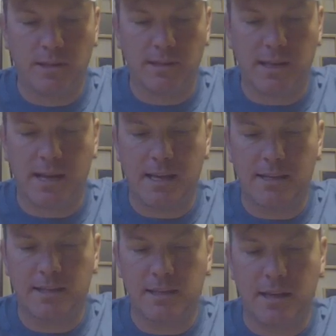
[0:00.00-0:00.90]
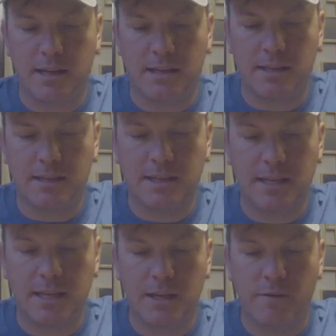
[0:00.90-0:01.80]
a size uh,
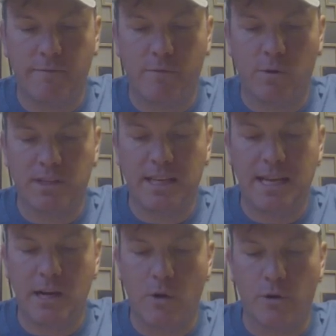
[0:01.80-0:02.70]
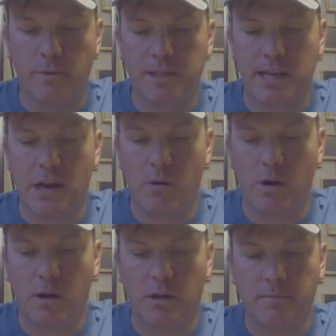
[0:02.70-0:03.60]
10 to 14 on a mosquito hook.